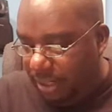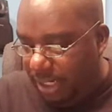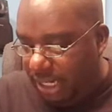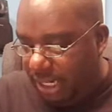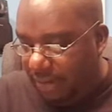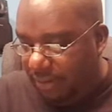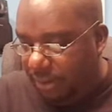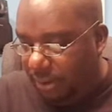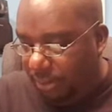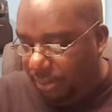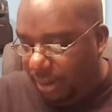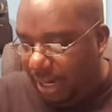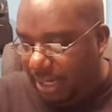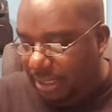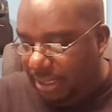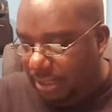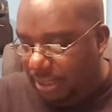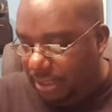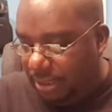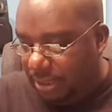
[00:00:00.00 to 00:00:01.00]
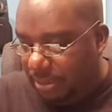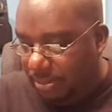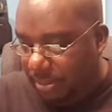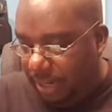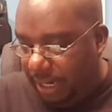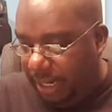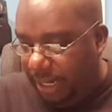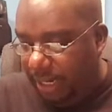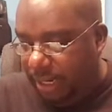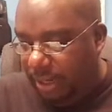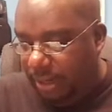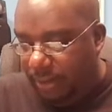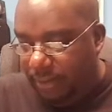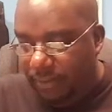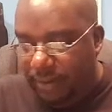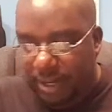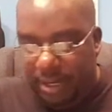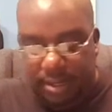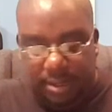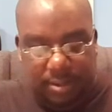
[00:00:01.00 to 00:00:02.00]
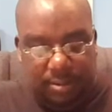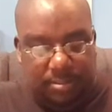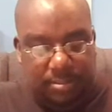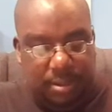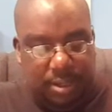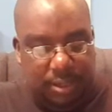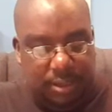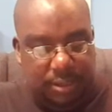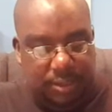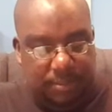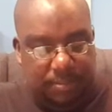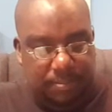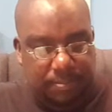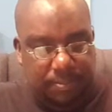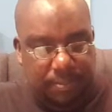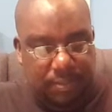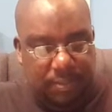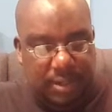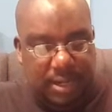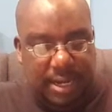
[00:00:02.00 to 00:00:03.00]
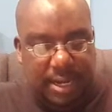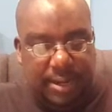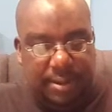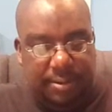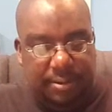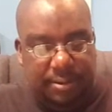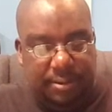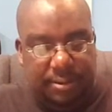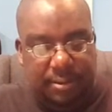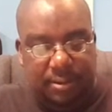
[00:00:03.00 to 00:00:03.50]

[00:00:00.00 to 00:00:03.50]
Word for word: of a righteous man availeth much. Now,